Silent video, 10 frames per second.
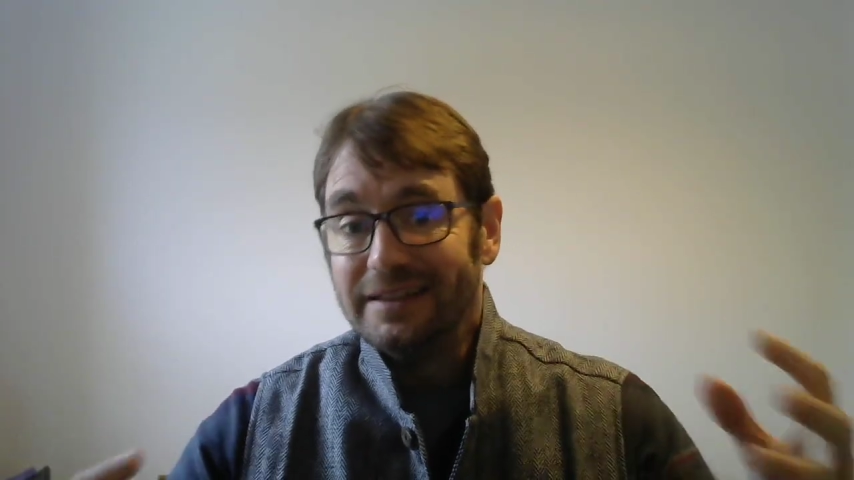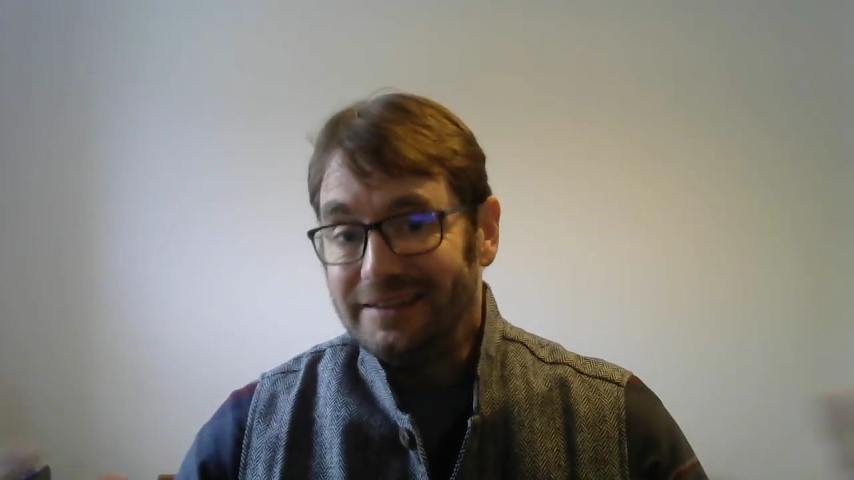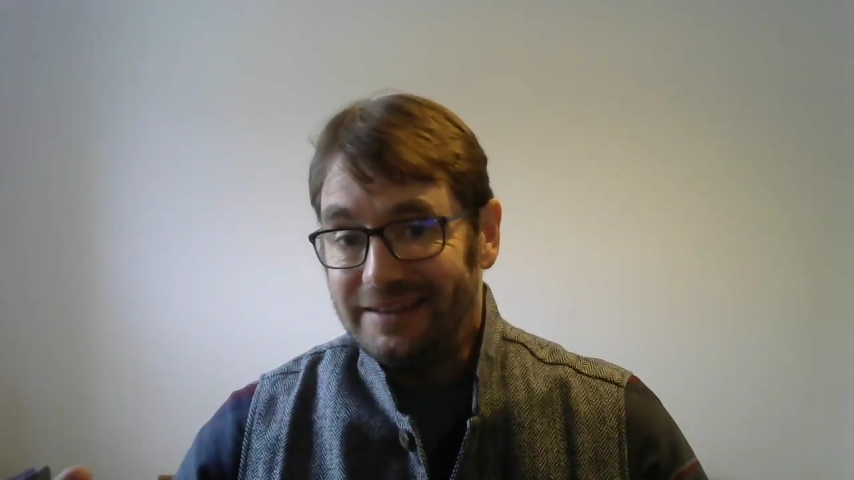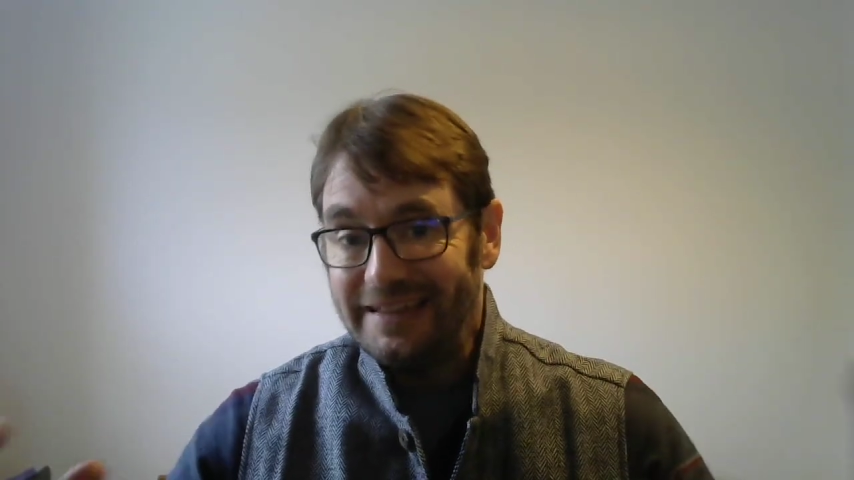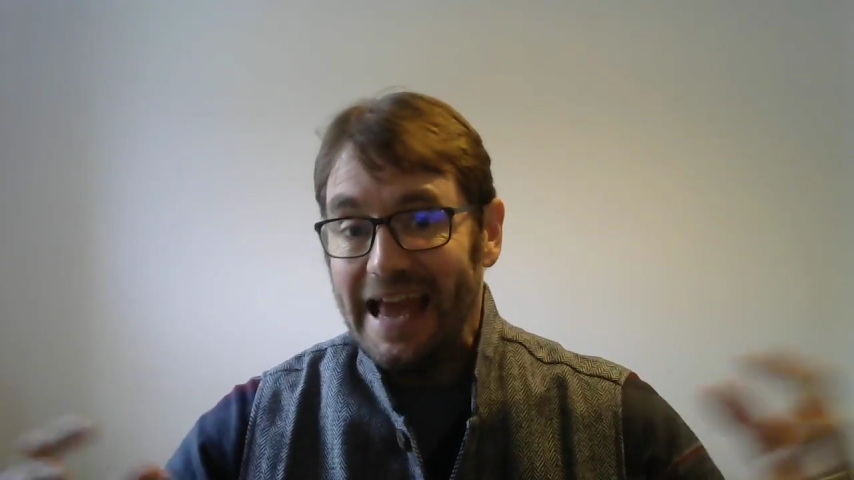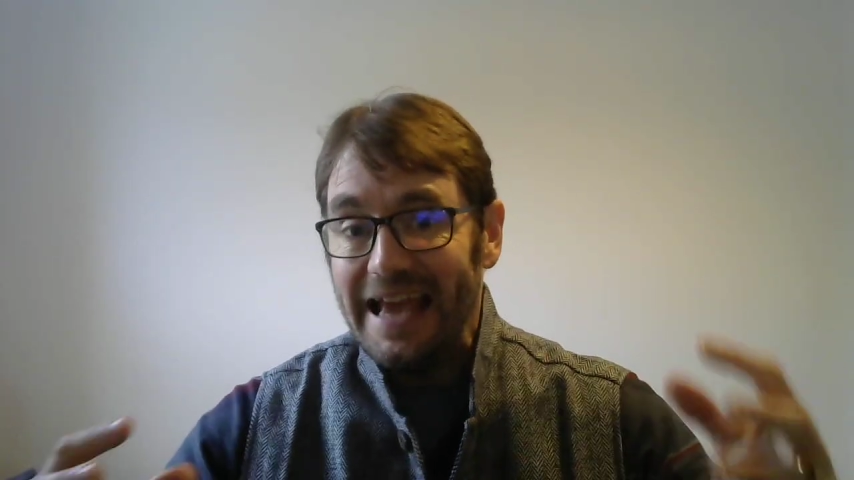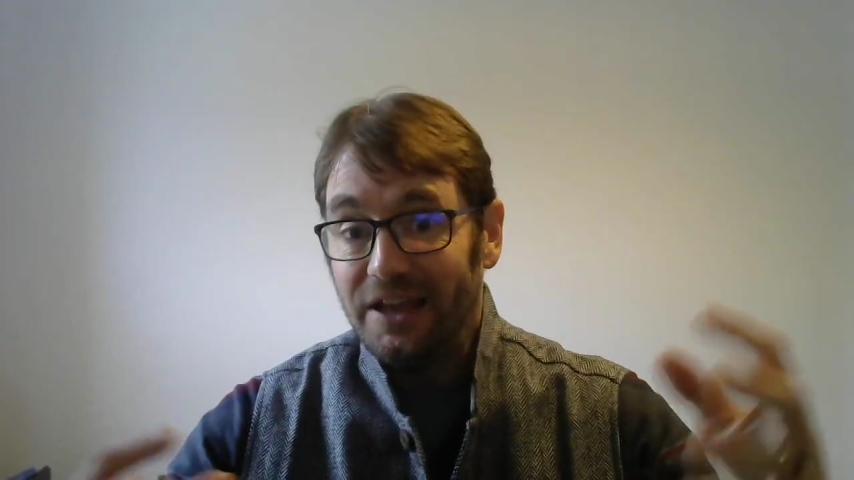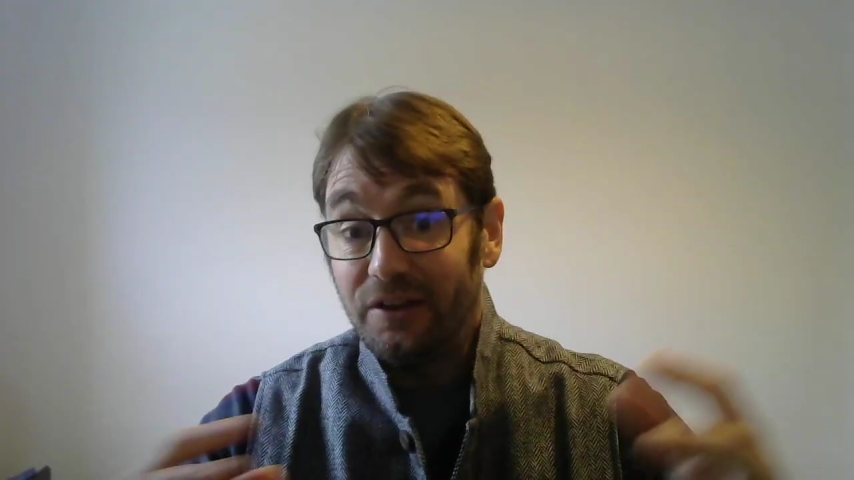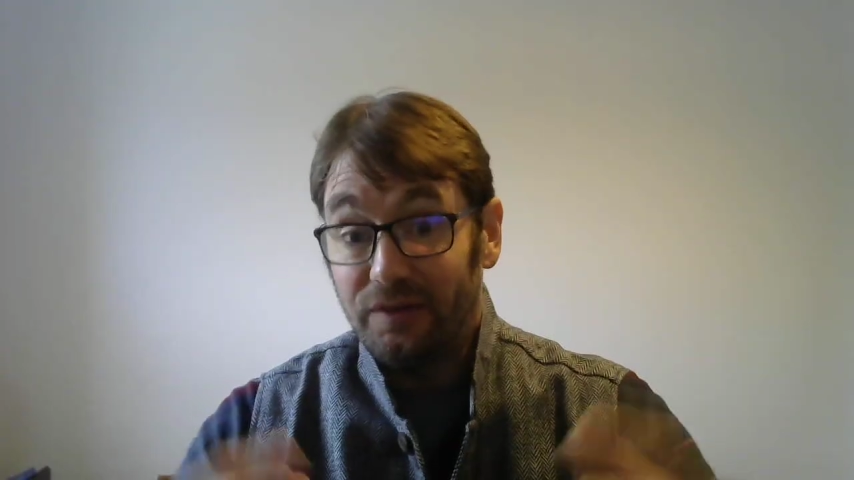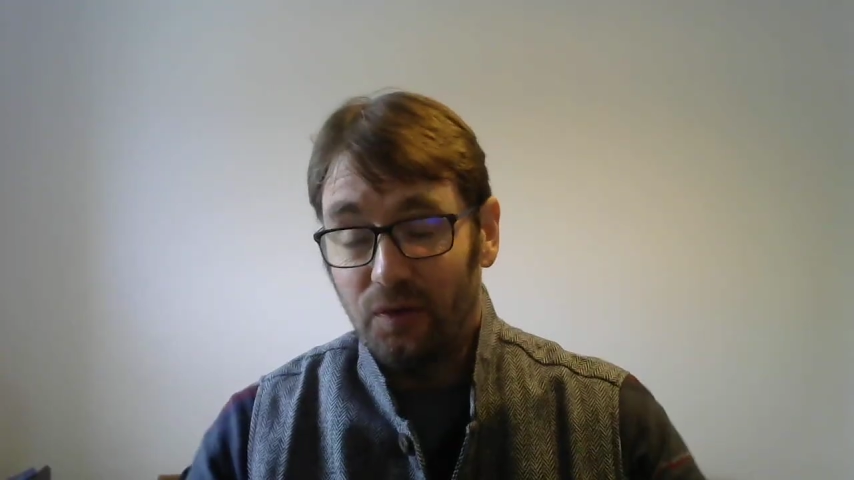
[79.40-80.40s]

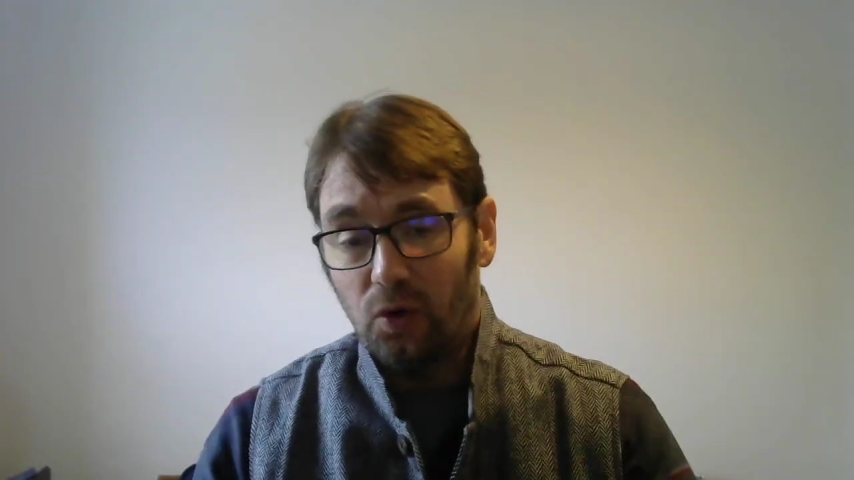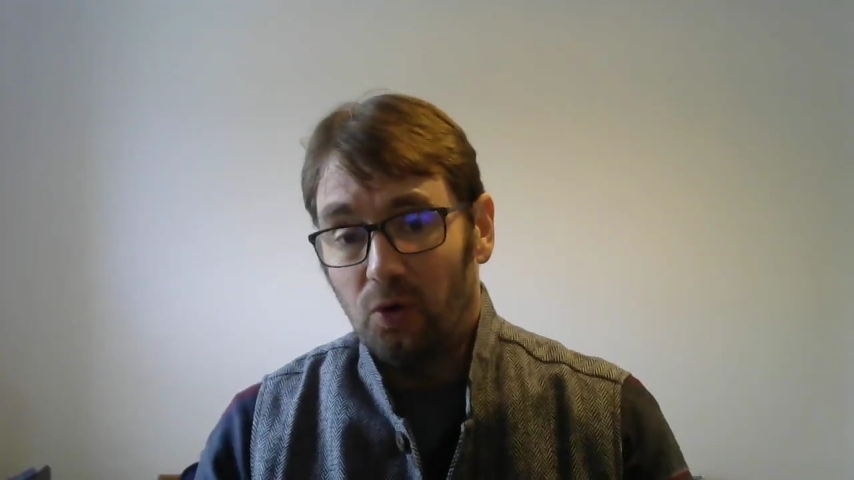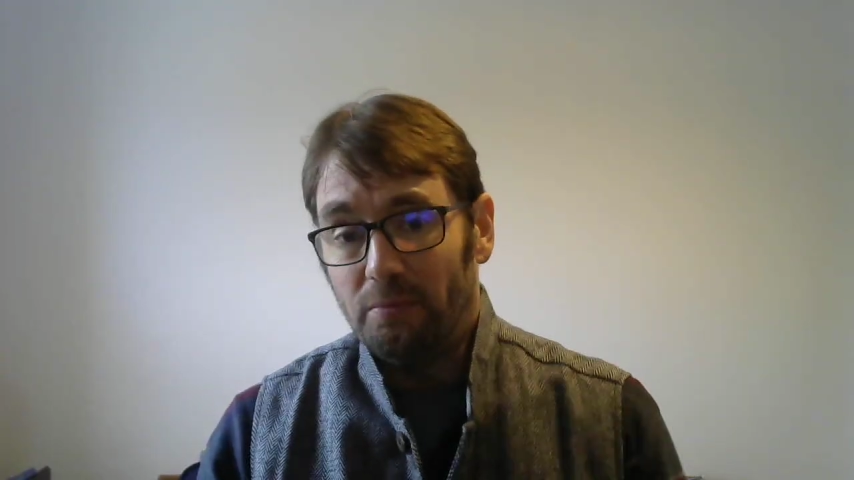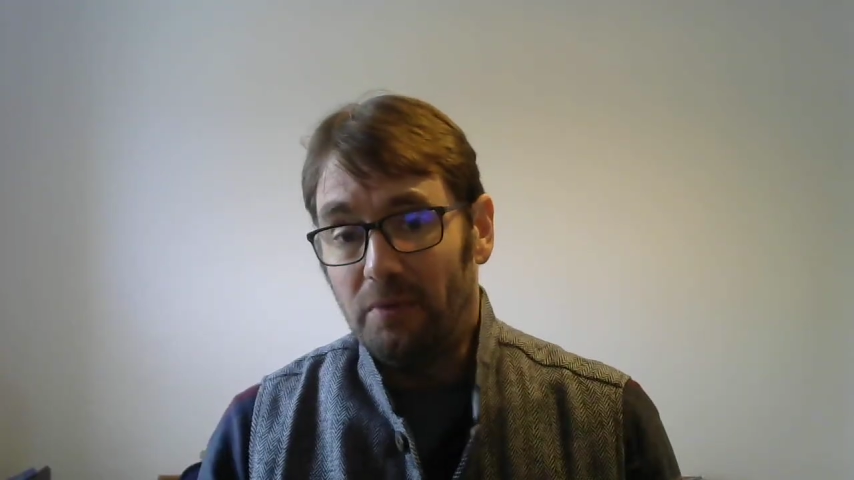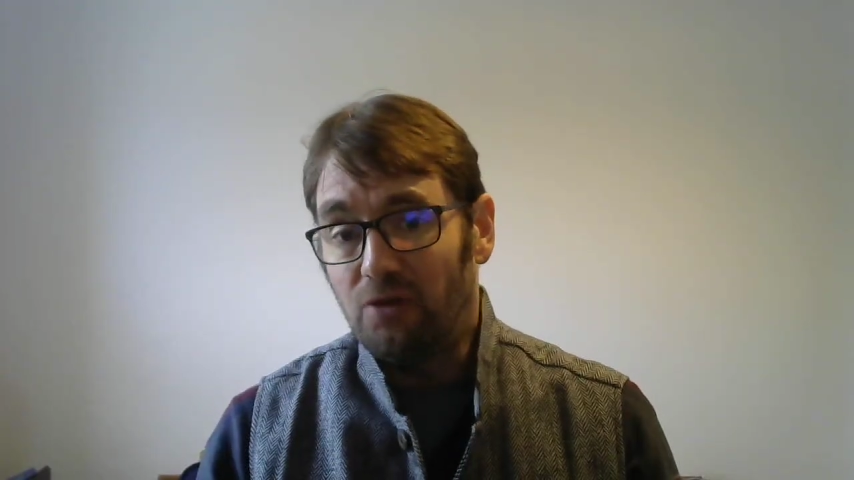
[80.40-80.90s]
decaying form,